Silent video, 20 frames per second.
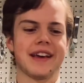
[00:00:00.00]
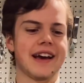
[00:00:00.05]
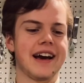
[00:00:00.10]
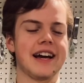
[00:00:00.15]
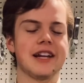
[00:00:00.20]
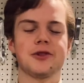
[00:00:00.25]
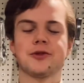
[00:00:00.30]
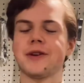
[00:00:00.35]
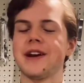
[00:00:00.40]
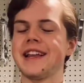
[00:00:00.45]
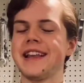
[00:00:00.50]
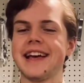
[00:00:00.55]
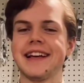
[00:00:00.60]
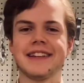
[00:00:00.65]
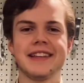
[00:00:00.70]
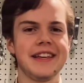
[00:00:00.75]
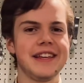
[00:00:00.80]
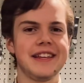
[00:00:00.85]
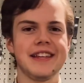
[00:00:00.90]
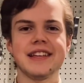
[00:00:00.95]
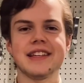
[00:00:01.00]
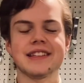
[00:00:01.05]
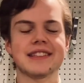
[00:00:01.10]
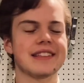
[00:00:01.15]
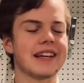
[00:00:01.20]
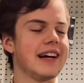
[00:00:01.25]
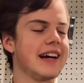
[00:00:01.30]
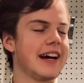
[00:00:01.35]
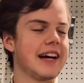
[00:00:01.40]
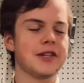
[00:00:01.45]
I tried
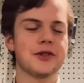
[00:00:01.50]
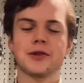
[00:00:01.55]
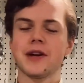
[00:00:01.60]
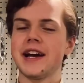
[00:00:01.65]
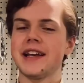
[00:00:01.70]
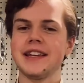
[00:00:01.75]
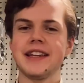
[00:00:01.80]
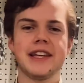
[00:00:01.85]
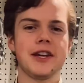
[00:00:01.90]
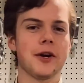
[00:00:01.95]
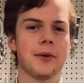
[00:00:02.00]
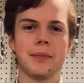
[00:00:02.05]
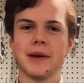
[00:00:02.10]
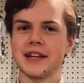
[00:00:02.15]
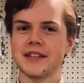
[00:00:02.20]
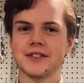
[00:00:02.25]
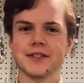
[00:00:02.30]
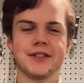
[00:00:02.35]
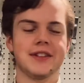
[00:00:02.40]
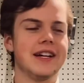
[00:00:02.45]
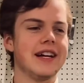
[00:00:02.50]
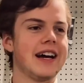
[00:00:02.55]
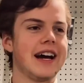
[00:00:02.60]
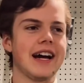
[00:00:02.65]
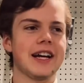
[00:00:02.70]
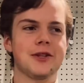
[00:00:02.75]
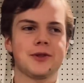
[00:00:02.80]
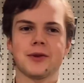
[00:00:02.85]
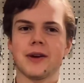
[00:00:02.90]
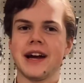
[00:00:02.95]
LEDs, I tried NeoPixel,
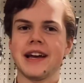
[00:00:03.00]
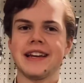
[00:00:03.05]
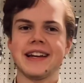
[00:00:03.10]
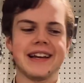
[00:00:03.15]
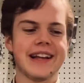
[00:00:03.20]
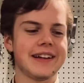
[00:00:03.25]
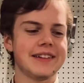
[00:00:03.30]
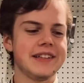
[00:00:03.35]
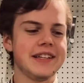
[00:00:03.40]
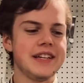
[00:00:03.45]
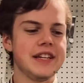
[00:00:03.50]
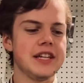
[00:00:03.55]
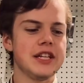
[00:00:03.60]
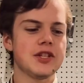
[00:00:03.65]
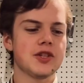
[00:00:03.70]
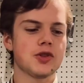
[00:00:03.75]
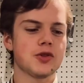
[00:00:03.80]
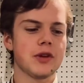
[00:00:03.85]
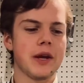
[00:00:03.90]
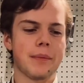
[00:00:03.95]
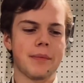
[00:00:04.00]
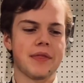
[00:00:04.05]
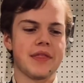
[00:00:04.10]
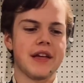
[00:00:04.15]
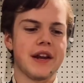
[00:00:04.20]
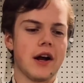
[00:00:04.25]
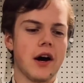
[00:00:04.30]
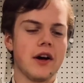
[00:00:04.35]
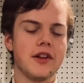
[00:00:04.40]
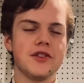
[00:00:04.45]
I tried an LED strip
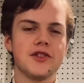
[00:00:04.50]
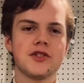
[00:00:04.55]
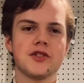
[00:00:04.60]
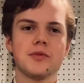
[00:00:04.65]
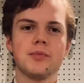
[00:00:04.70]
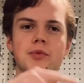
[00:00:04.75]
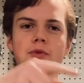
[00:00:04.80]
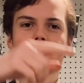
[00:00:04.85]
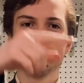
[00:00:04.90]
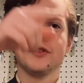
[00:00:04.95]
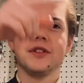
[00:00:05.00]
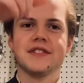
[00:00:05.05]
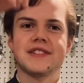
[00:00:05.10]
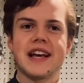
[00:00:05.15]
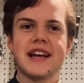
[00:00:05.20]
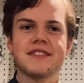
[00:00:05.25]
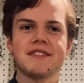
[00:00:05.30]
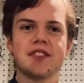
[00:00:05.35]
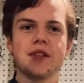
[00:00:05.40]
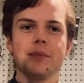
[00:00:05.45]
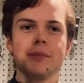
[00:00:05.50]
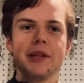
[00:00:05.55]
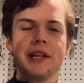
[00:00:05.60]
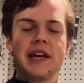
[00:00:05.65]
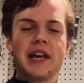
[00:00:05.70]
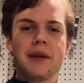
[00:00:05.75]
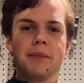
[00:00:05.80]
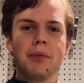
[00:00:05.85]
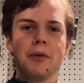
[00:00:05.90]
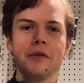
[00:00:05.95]
that unspools as the
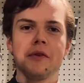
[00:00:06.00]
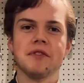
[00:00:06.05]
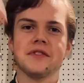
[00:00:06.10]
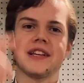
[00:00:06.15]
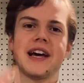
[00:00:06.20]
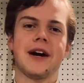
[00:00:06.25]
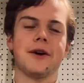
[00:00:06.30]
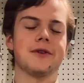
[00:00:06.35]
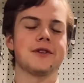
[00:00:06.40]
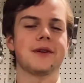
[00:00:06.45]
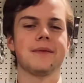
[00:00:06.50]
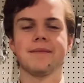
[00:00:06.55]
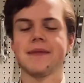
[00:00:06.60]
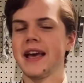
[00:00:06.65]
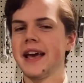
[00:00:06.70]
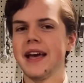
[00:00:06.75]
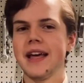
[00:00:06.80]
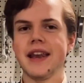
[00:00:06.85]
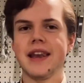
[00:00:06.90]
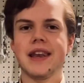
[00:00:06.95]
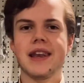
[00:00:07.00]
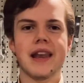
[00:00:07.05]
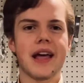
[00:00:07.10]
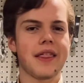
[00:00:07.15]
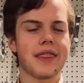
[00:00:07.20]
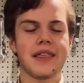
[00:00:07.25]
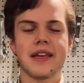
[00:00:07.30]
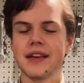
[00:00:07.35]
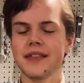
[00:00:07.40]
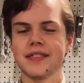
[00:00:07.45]
blade pulls out.
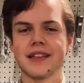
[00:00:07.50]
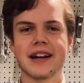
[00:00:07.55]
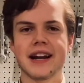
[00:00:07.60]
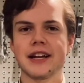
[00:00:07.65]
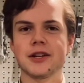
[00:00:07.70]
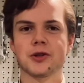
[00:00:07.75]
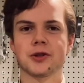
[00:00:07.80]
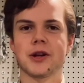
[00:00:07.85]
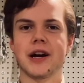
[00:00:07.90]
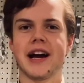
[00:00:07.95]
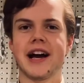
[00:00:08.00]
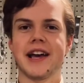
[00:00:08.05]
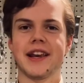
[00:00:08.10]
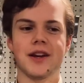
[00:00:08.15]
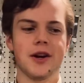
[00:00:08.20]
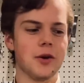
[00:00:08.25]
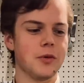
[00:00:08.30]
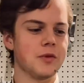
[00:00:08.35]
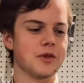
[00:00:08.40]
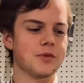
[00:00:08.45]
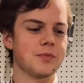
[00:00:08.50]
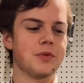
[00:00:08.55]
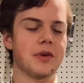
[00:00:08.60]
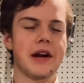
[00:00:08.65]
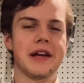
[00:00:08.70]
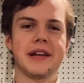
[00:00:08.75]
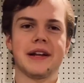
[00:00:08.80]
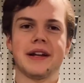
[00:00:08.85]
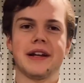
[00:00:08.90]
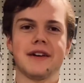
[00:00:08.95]
Nothing that I tried was
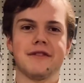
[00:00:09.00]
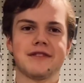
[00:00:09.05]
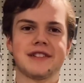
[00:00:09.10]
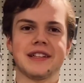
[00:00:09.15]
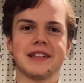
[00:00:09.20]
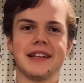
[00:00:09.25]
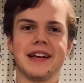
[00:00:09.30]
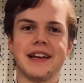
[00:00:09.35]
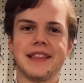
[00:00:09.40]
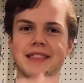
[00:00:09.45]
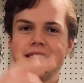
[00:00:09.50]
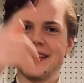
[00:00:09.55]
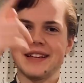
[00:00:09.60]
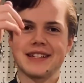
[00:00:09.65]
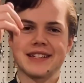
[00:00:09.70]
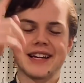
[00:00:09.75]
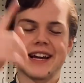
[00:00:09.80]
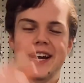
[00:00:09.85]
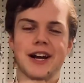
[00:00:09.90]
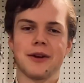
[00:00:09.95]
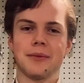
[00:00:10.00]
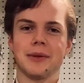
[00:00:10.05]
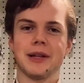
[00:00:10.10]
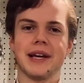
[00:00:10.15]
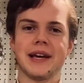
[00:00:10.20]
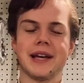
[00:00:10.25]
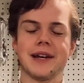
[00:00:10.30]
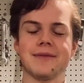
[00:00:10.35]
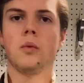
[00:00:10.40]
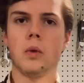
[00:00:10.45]
bright enough to light the entire
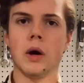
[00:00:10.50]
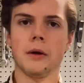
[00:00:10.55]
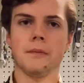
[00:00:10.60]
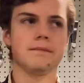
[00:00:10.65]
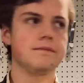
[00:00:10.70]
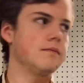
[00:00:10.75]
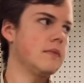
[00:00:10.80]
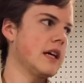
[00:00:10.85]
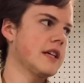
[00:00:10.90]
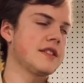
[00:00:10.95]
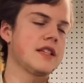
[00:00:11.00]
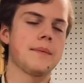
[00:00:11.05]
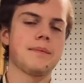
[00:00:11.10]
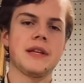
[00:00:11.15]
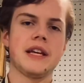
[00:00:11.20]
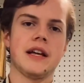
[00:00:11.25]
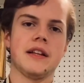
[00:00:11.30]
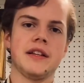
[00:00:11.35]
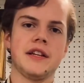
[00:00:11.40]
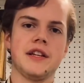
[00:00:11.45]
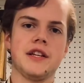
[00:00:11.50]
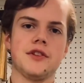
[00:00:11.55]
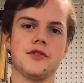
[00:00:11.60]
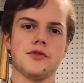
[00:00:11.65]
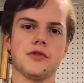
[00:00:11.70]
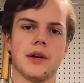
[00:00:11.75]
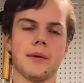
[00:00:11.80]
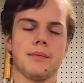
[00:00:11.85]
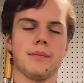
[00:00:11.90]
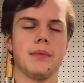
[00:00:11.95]
blade. Well, except the LED
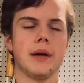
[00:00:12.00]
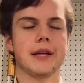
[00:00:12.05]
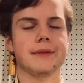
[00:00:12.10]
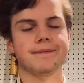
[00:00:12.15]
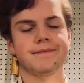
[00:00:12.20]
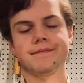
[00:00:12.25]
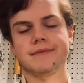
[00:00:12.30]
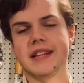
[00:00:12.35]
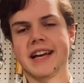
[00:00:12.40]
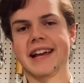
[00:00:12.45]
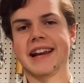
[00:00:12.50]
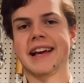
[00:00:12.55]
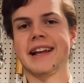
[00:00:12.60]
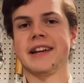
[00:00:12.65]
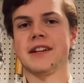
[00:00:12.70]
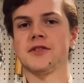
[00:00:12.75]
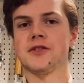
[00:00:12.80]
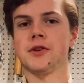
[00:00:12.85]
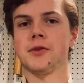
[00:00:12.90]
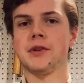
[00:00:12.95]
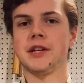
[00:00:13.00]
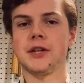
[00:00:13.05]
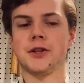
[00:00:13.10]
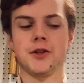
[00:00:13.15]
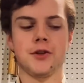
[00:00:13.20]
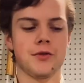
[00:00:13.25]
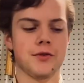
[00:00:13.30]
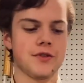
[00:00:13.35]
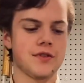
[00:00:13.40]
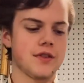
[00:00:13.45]
strip, but that had its own
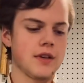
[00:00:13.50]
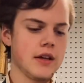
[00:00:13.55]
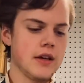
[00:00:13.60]
issues.